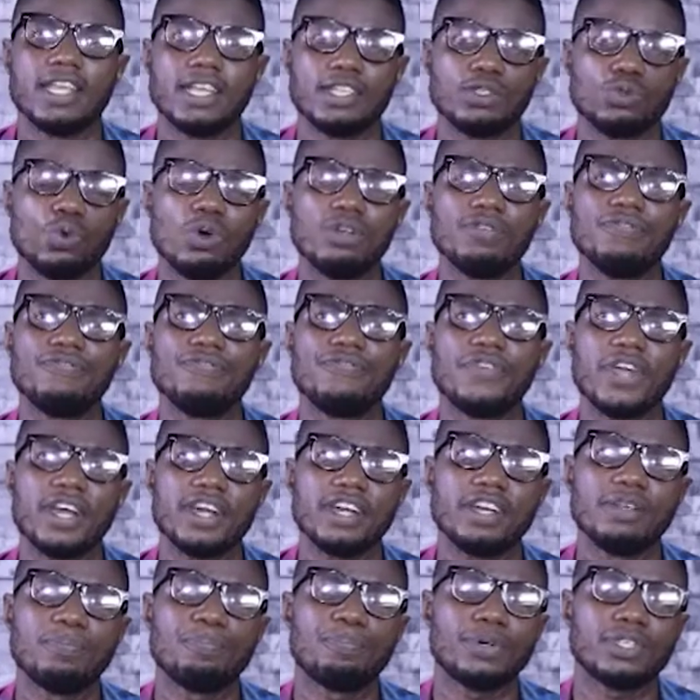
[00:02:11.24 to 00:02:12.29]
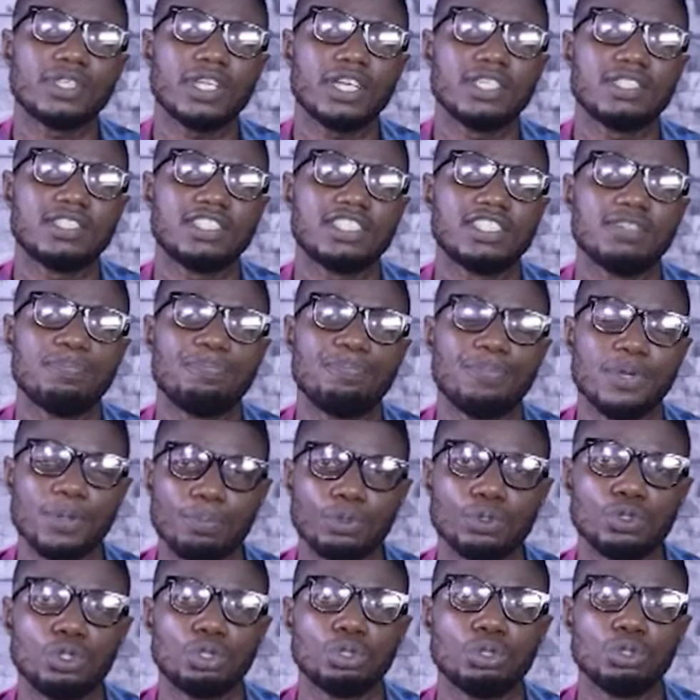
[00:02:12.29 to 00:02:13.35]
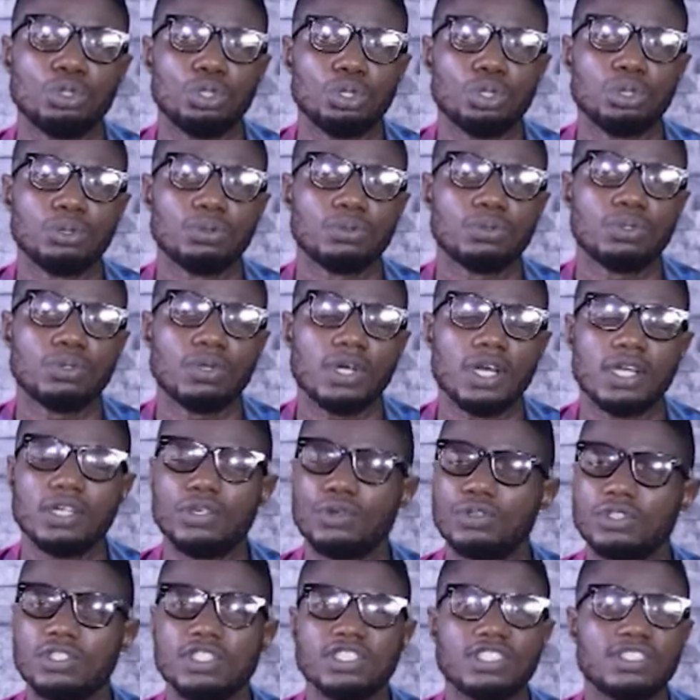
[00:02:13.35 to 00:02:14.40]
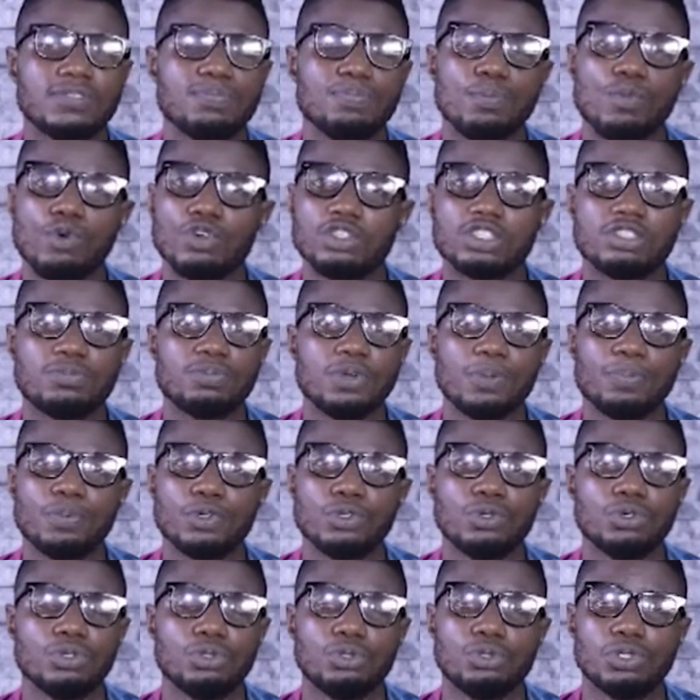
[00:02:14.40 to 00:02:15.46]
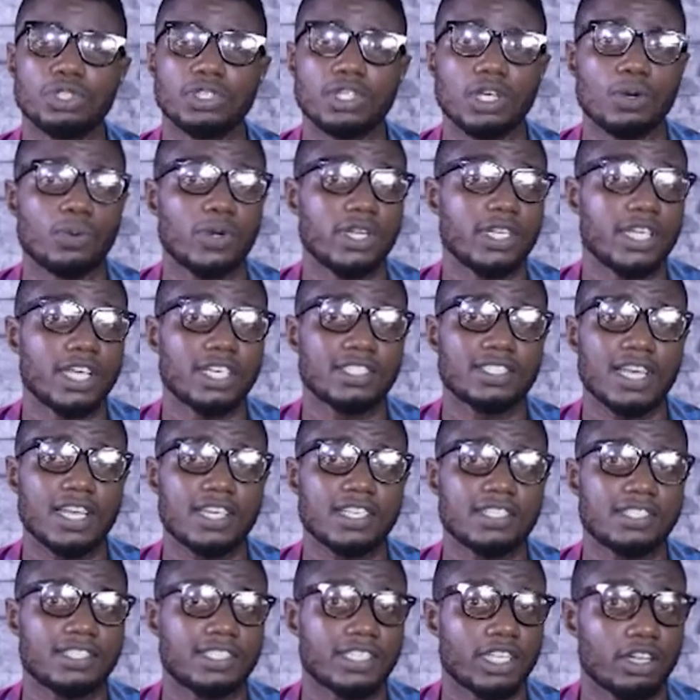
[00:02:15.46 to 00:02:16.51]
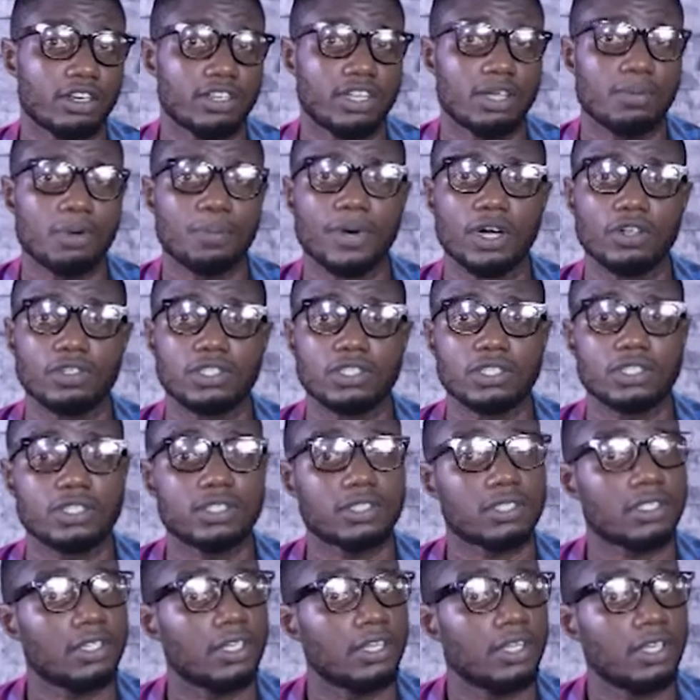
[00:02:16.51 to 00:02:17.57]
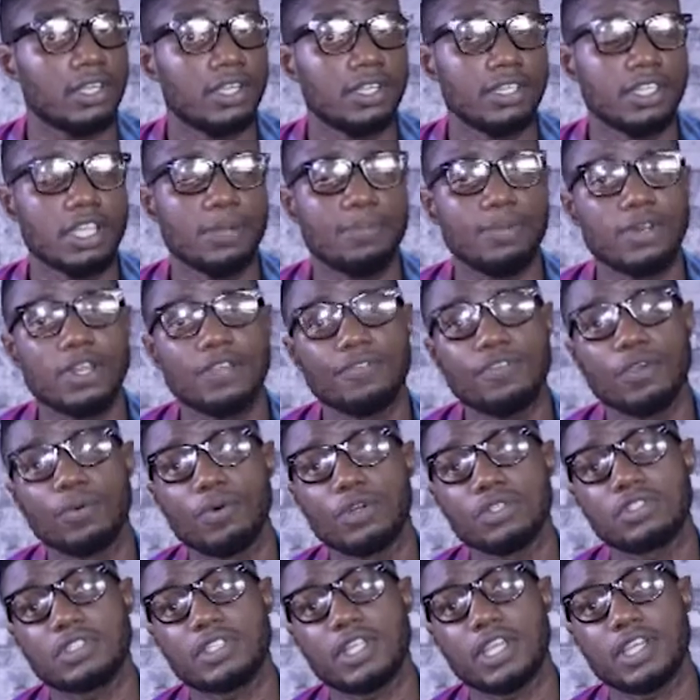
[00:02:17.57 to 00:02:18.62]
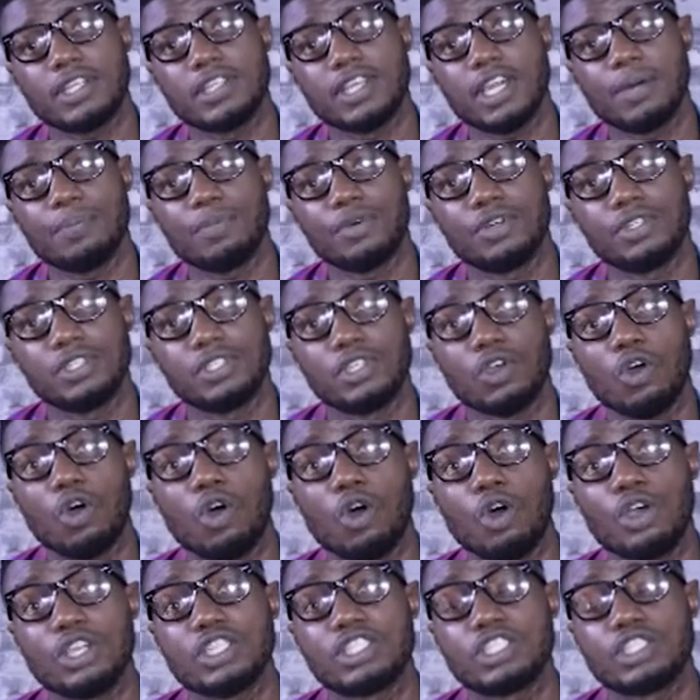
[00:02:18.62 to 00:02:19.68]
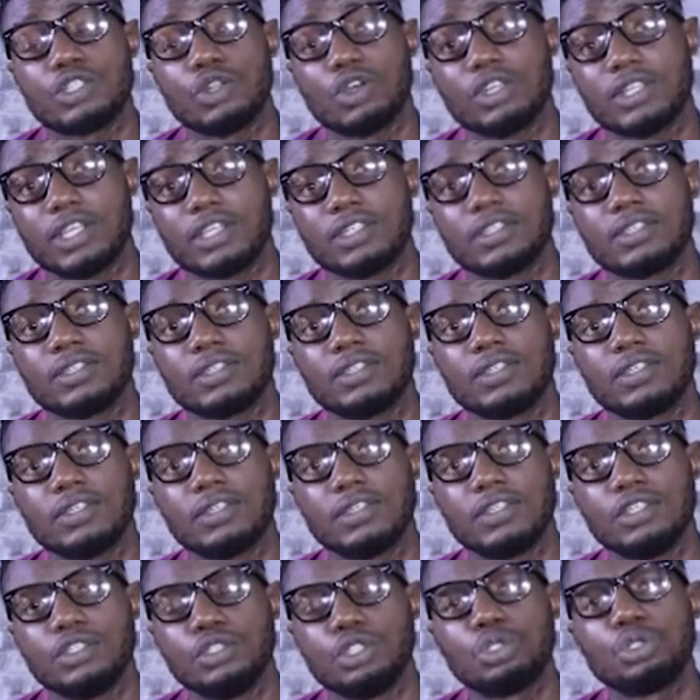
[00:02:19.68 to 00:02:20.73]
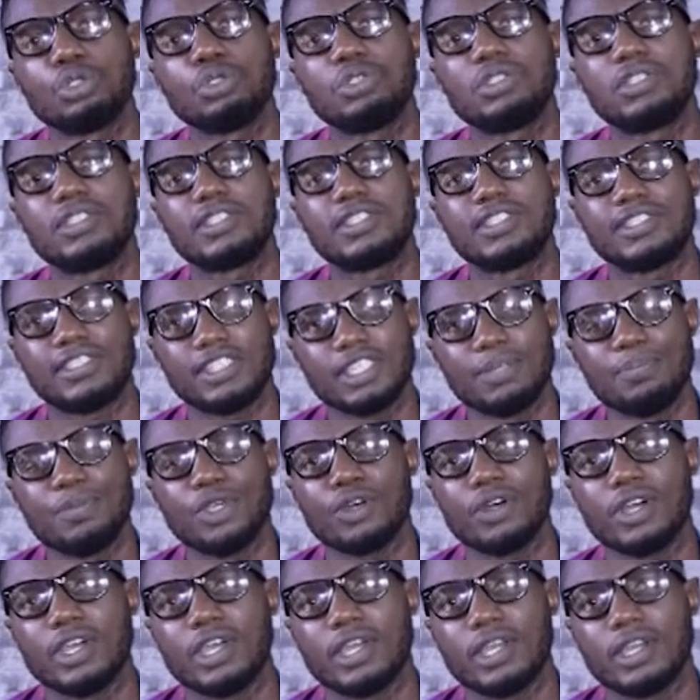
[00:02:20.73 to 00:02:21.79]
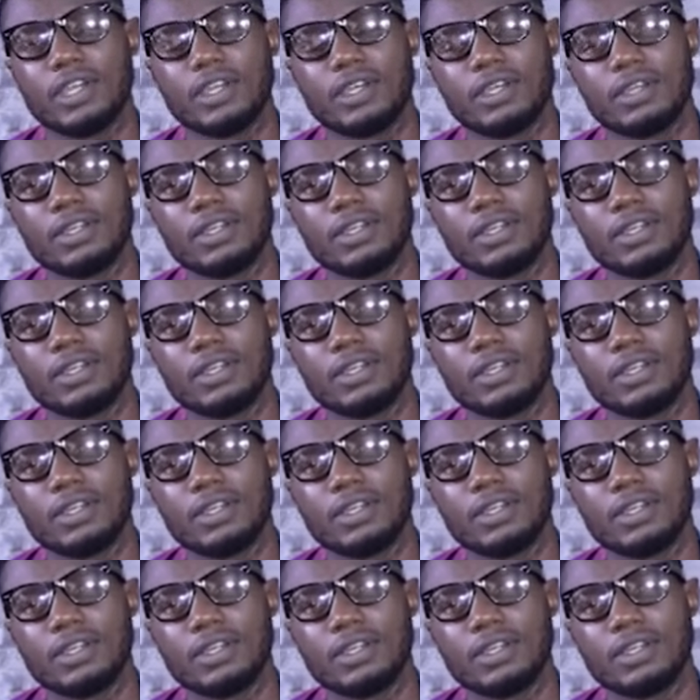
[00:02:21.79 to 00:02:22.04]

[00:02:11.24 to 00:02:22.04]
is one very important thing people should do. I notice most people don't do it, and when their stylists tell them about it, they believe they want to take their money or it's nothing. You should steam your hair.